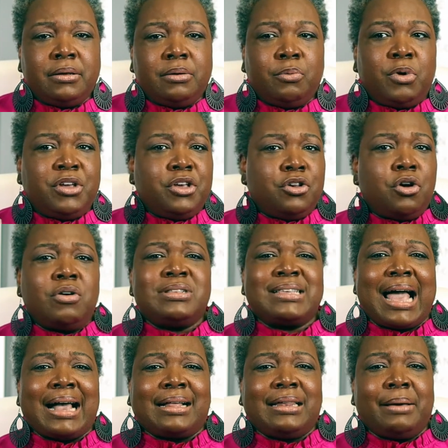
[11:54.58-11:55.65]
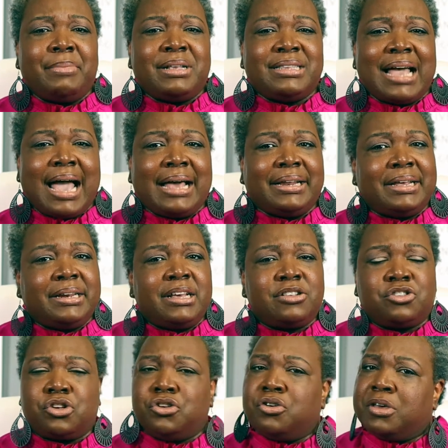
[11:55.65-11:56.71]
Well, it's got clementine in it,
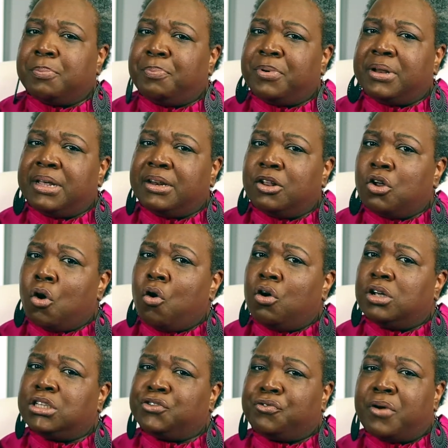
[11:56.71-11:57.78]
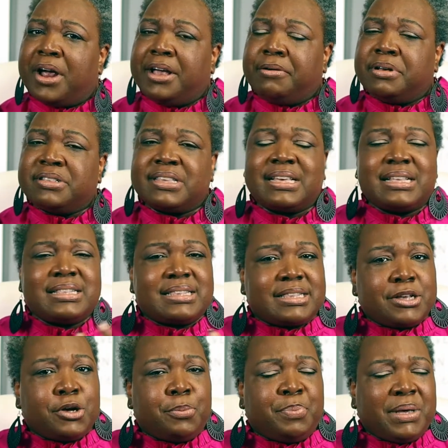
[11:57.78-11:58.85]
so you can put in an orange fragrance. It can
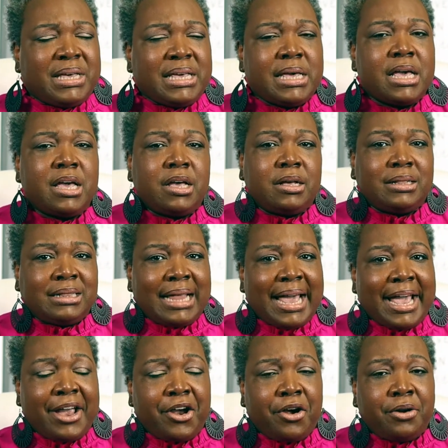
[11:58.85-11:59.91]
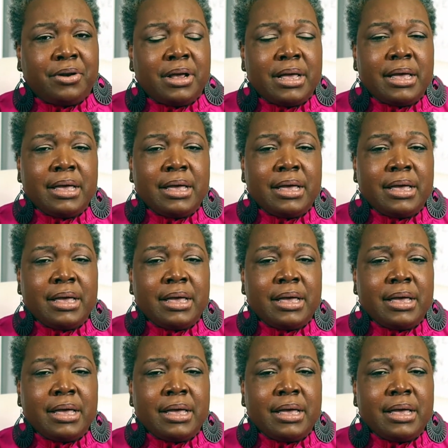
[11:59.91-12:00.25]
still be layered.